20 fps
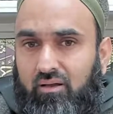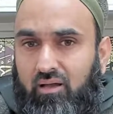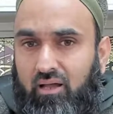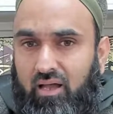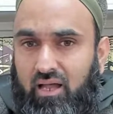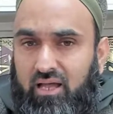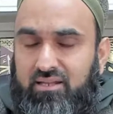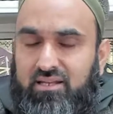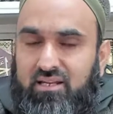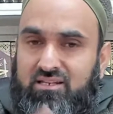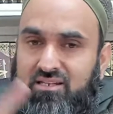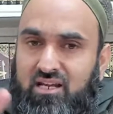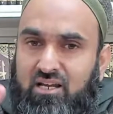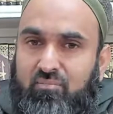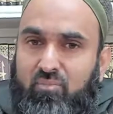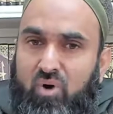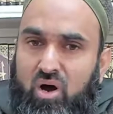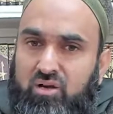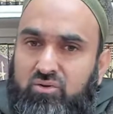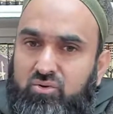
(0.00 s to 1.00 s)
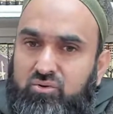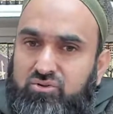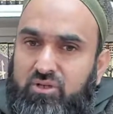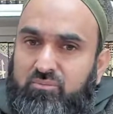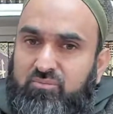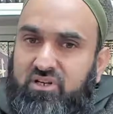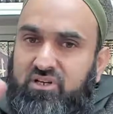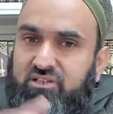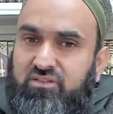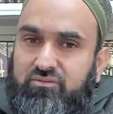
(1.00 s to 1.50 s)
And then tick mark those
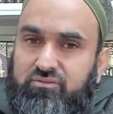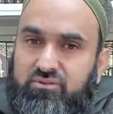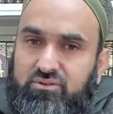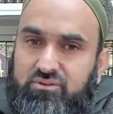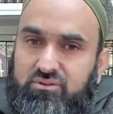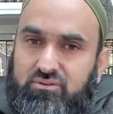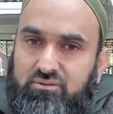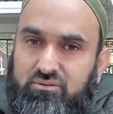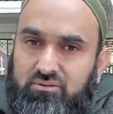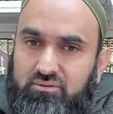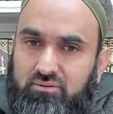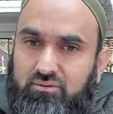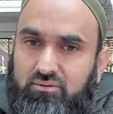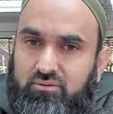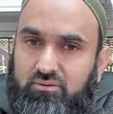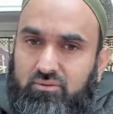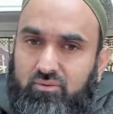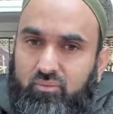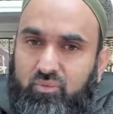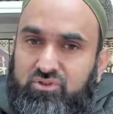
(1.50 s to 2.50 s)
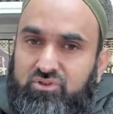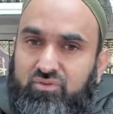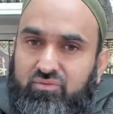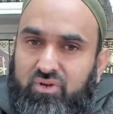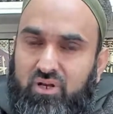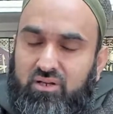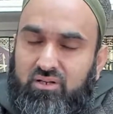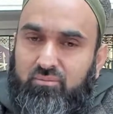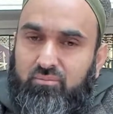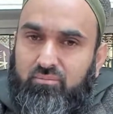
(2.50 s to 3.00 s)
objectives once
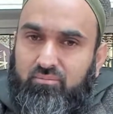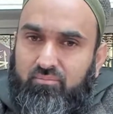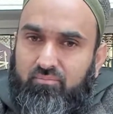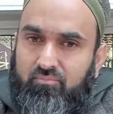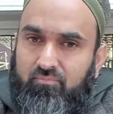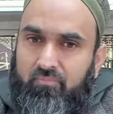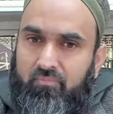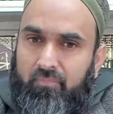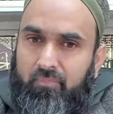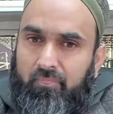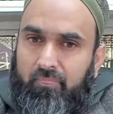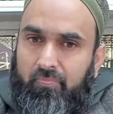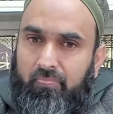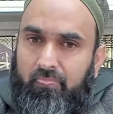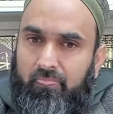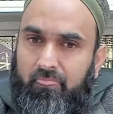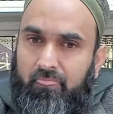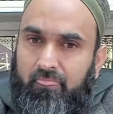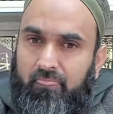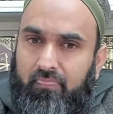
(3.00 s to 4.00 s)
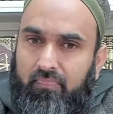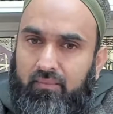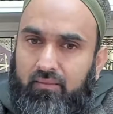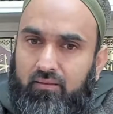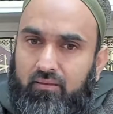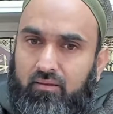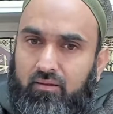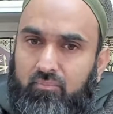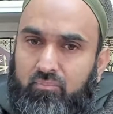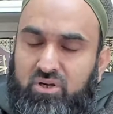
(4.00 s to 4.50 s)
you've done them.
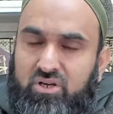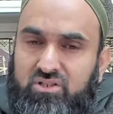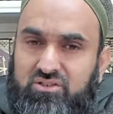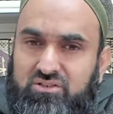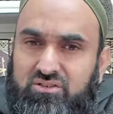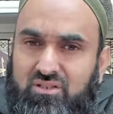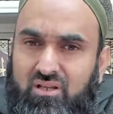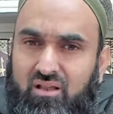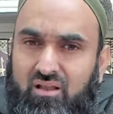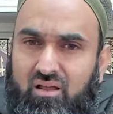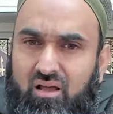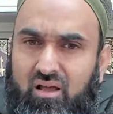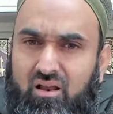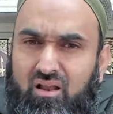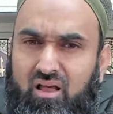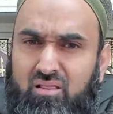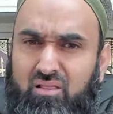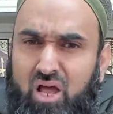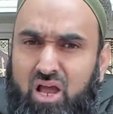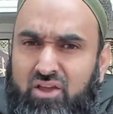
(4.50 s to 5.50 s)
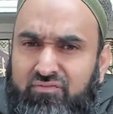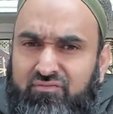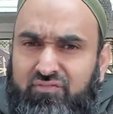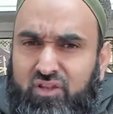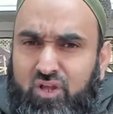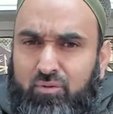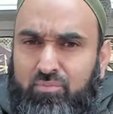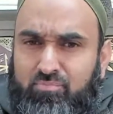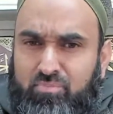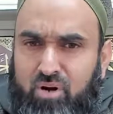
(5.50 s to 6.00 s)
Because a life
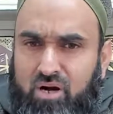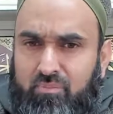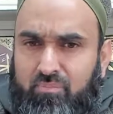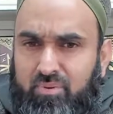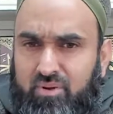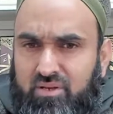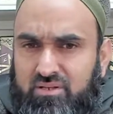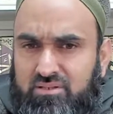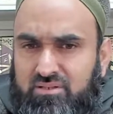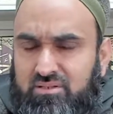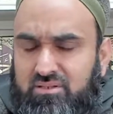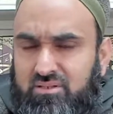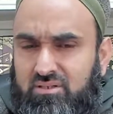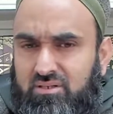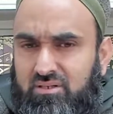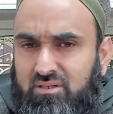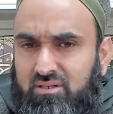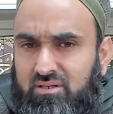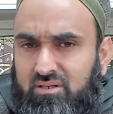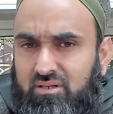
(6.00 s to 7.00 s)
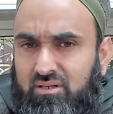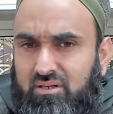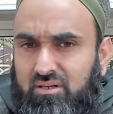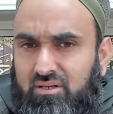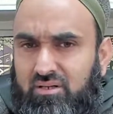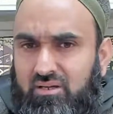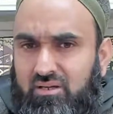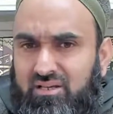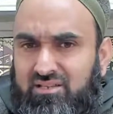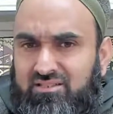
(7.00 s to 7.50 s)
without purpose
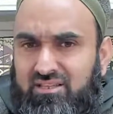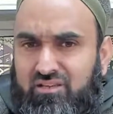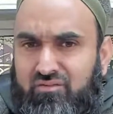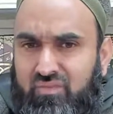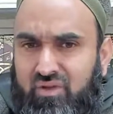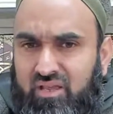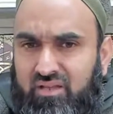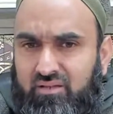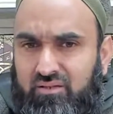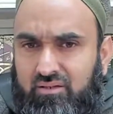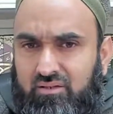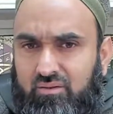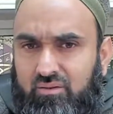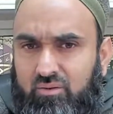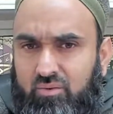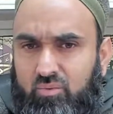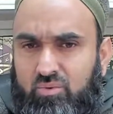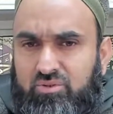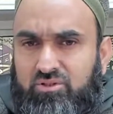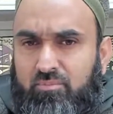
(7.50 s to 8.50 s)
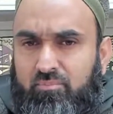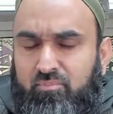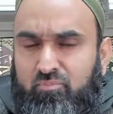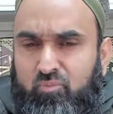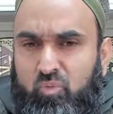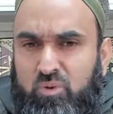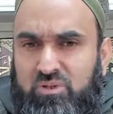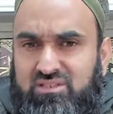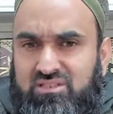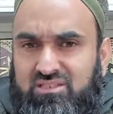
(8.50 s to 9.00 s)
is in vain.
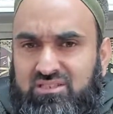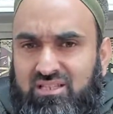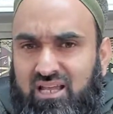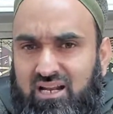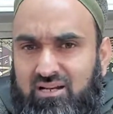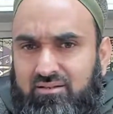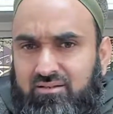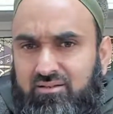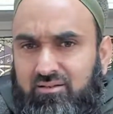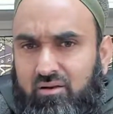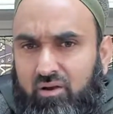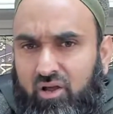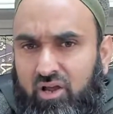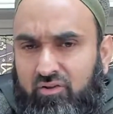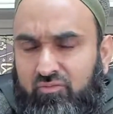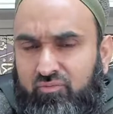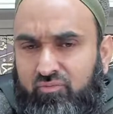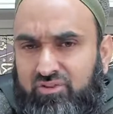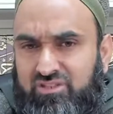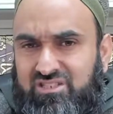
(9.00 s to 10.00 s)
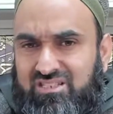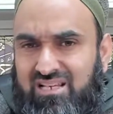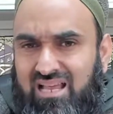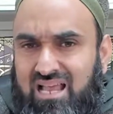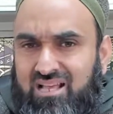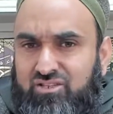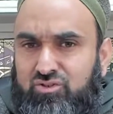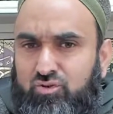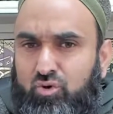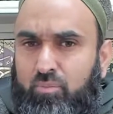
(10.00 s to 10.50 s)
What's that life which
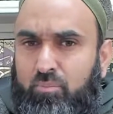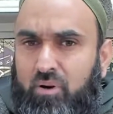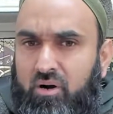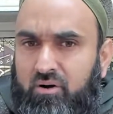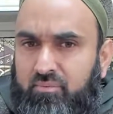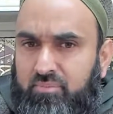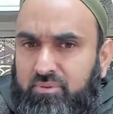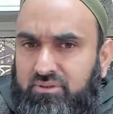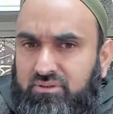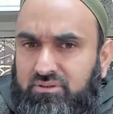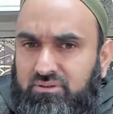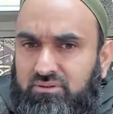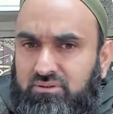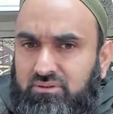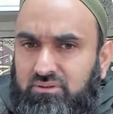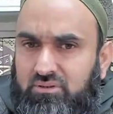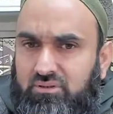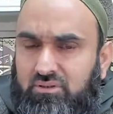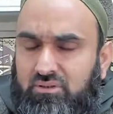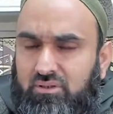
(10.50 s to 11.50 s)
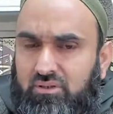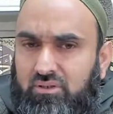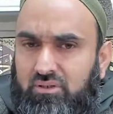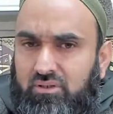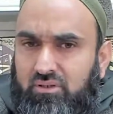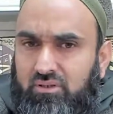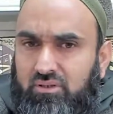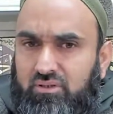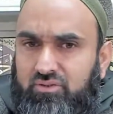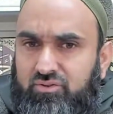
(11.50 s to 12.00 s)
has no purpose?
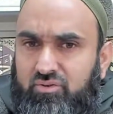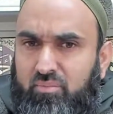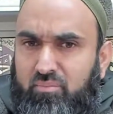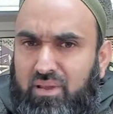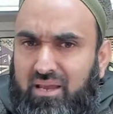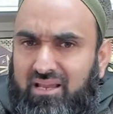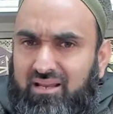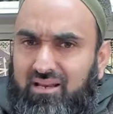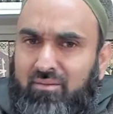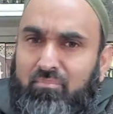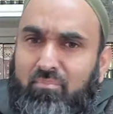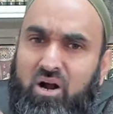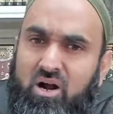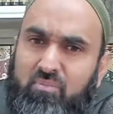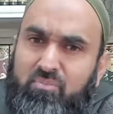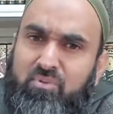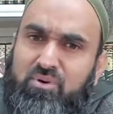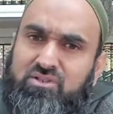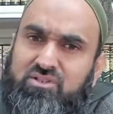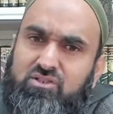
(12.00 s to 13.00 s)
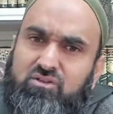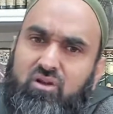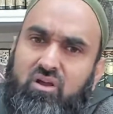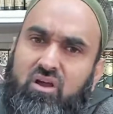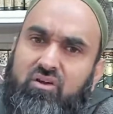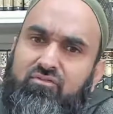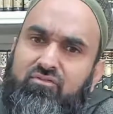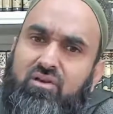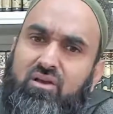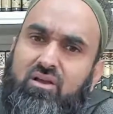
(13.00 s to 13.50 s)
So make purpose in
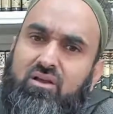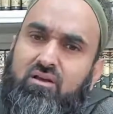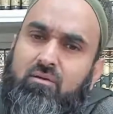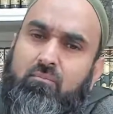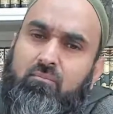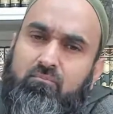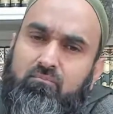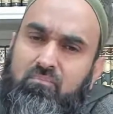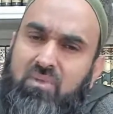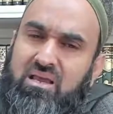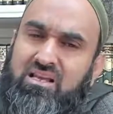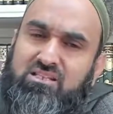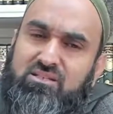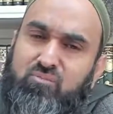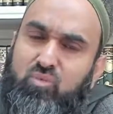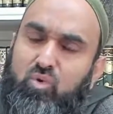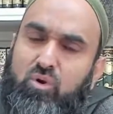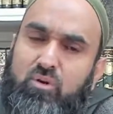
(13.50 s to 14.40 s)
life, make small